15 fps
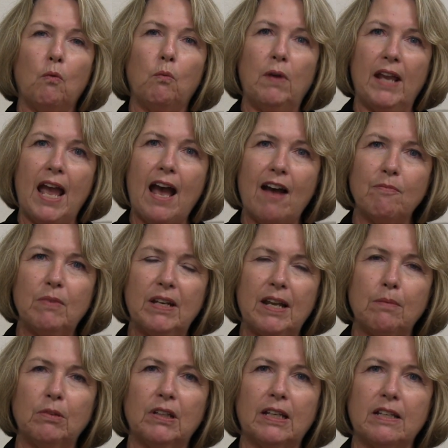we have been
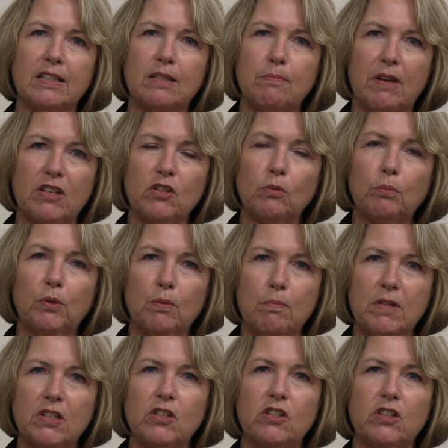able to get special
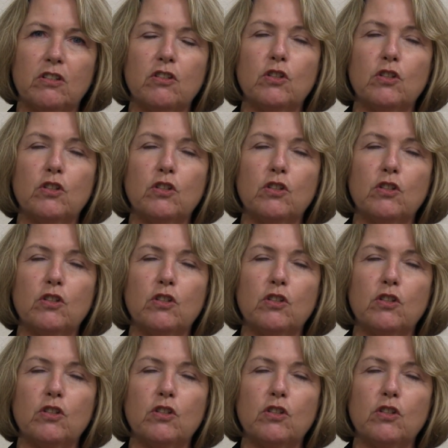permission